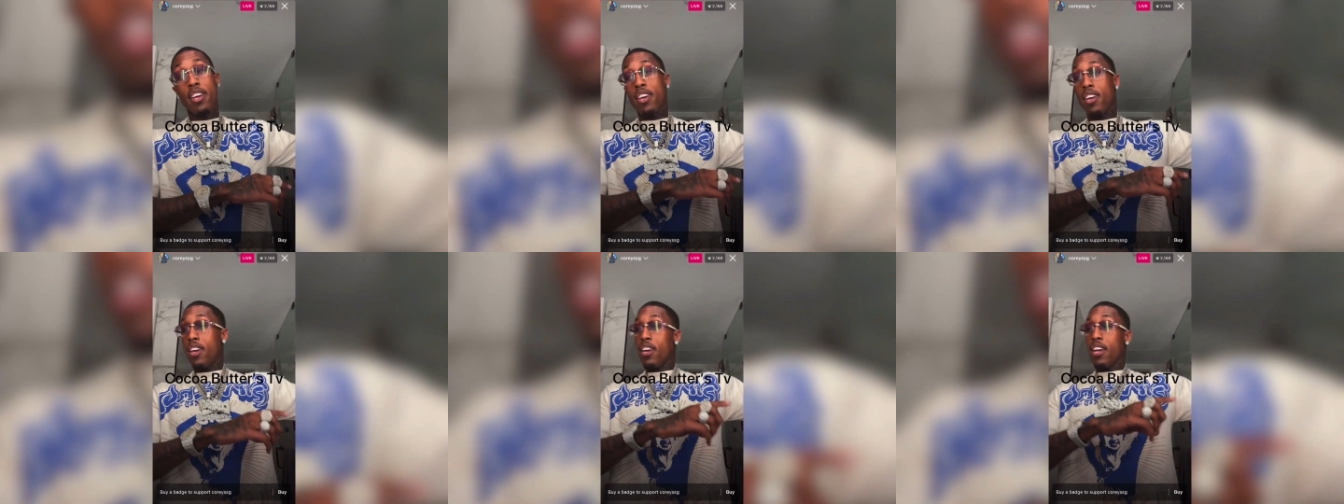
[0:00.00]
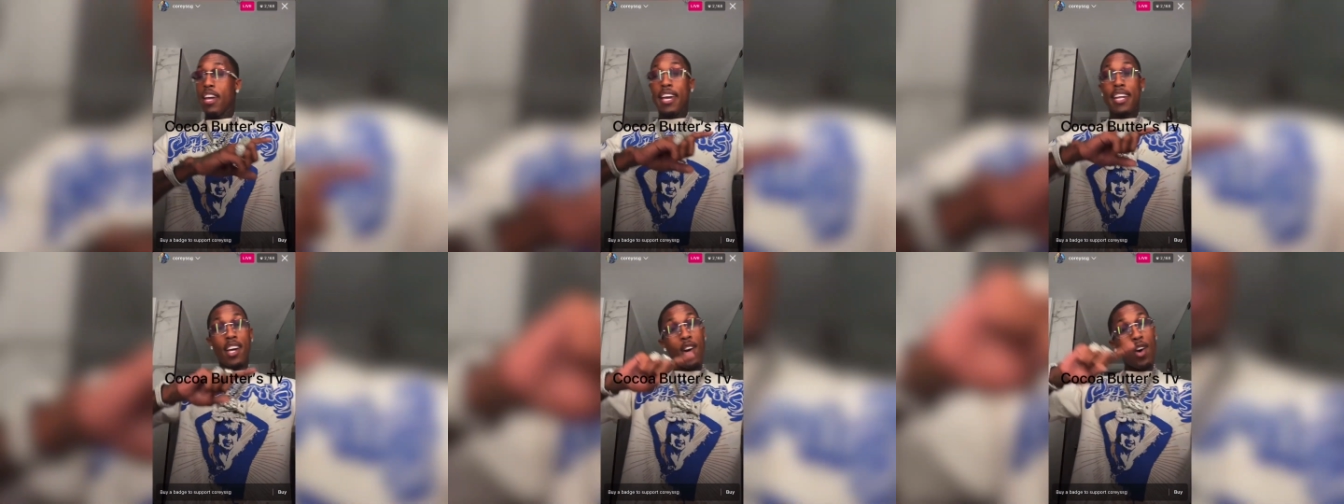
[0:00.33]
in a
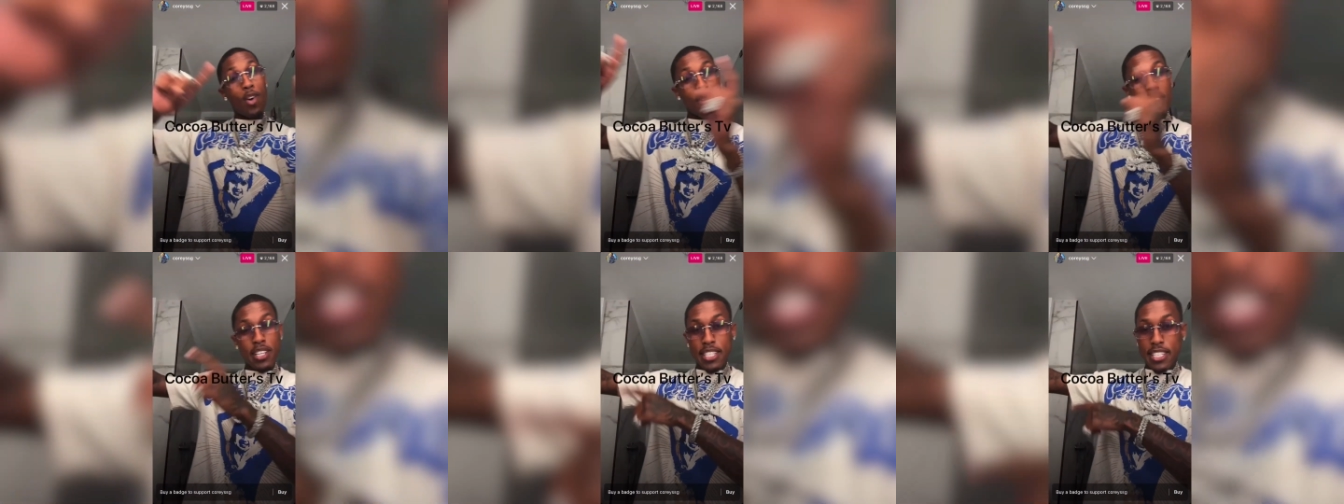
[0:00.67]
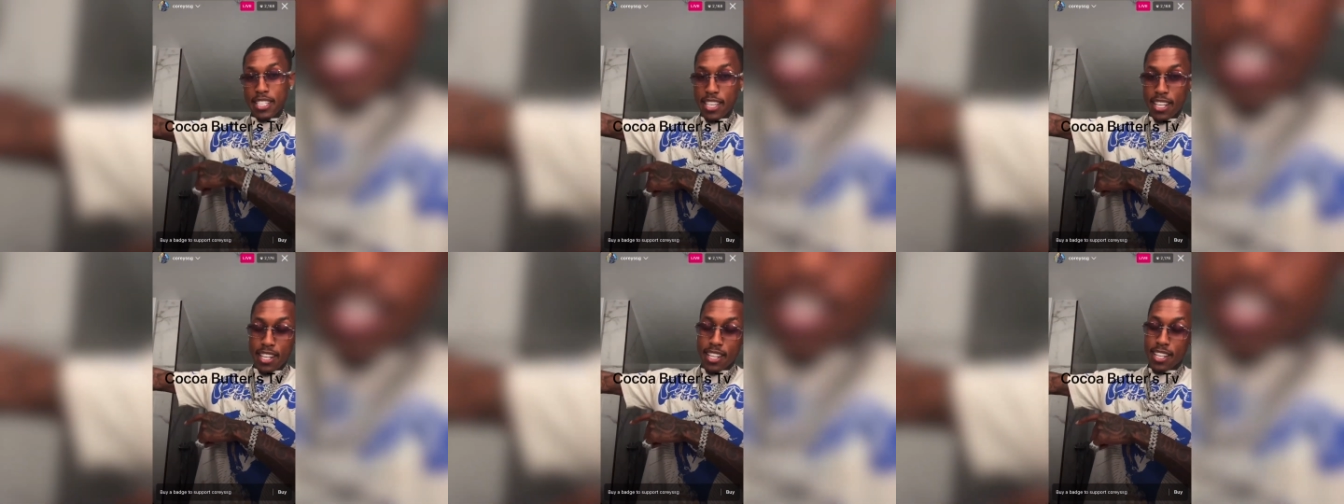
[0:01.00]
whole other city.
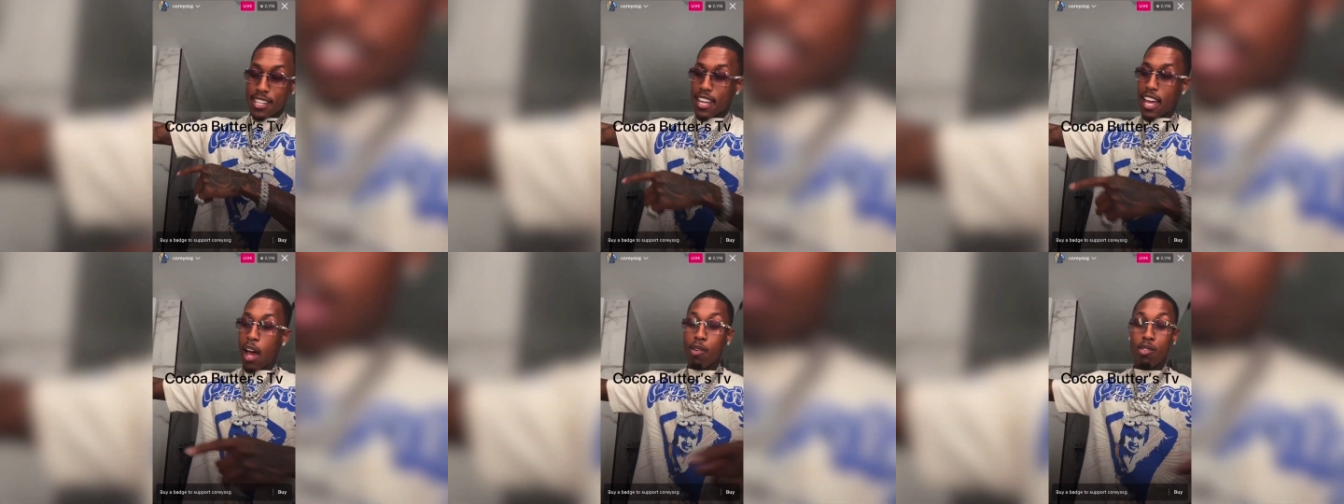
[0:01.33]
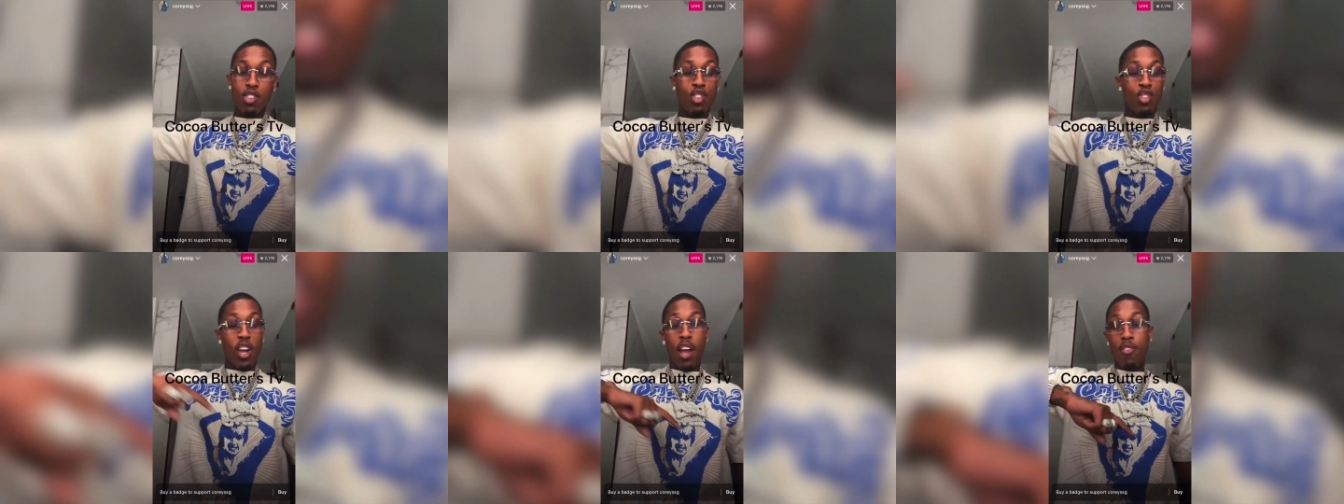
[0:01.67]
I was
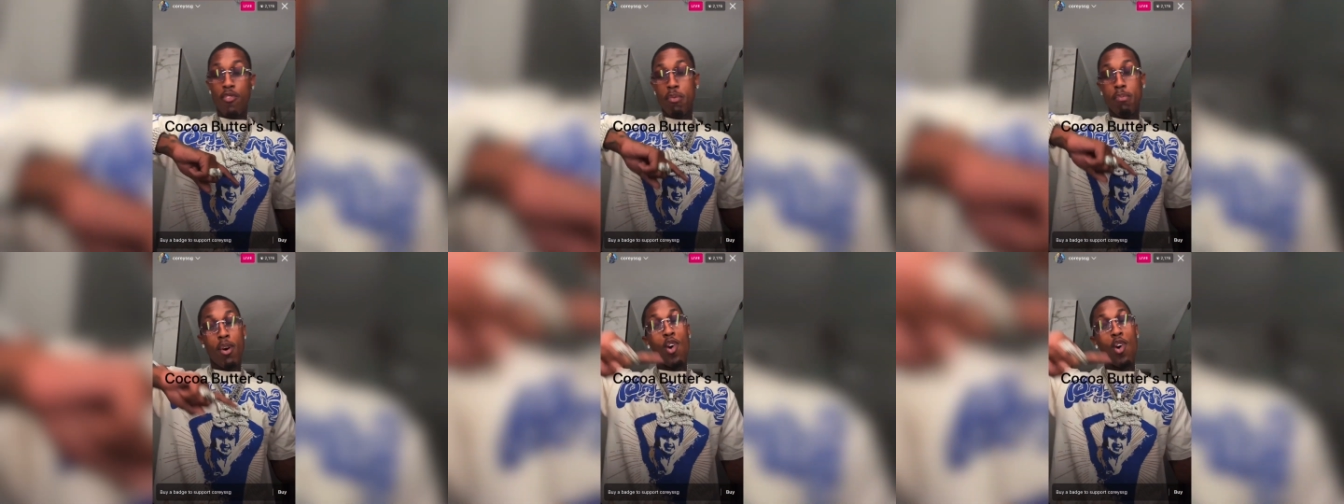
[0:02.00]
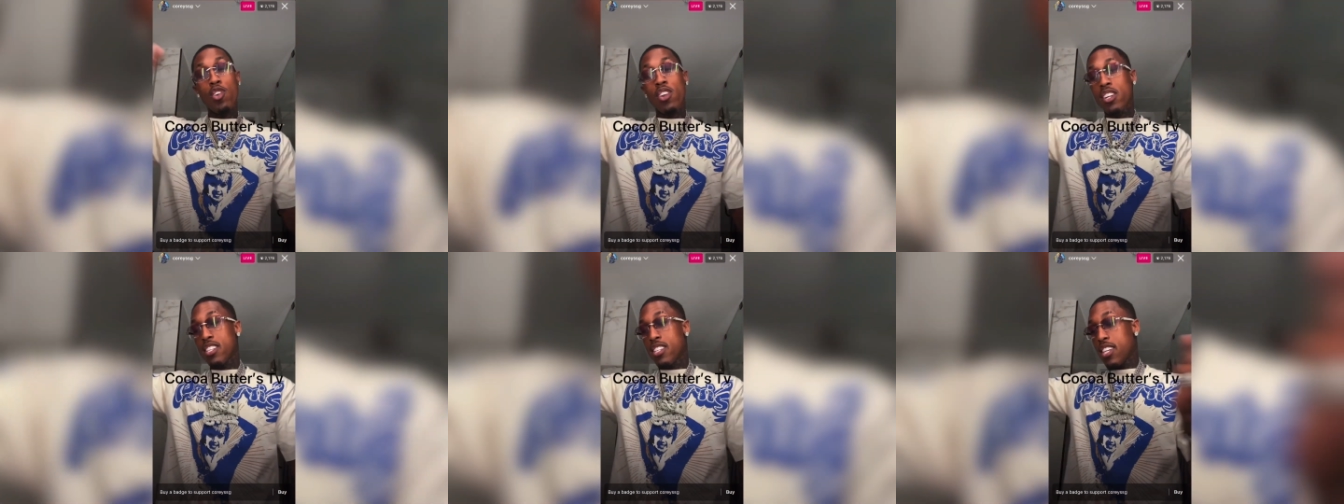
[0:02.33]
driving from a whole other
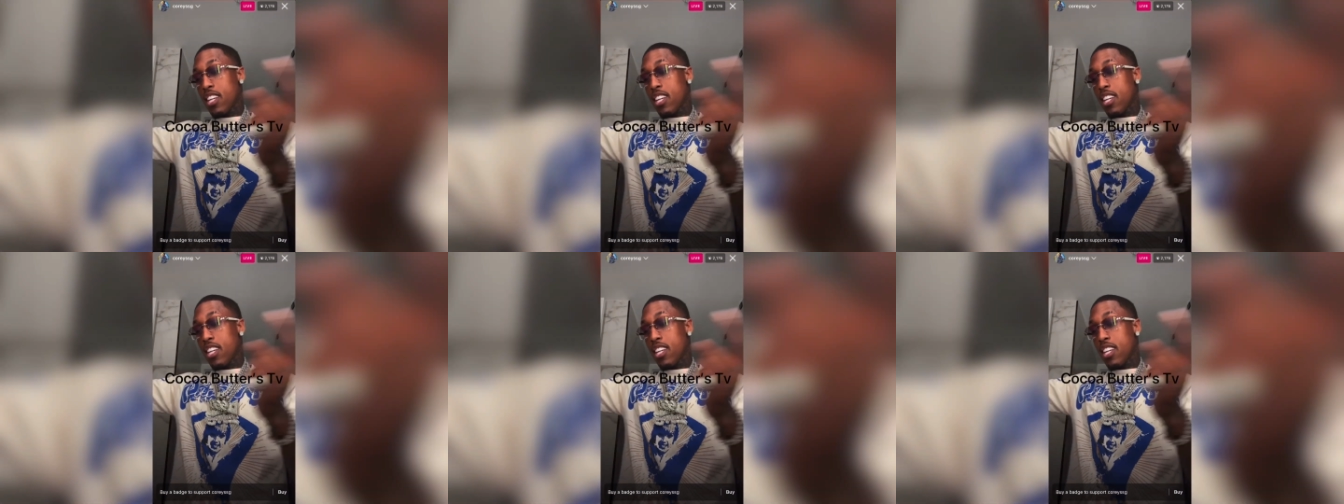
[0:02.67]
city to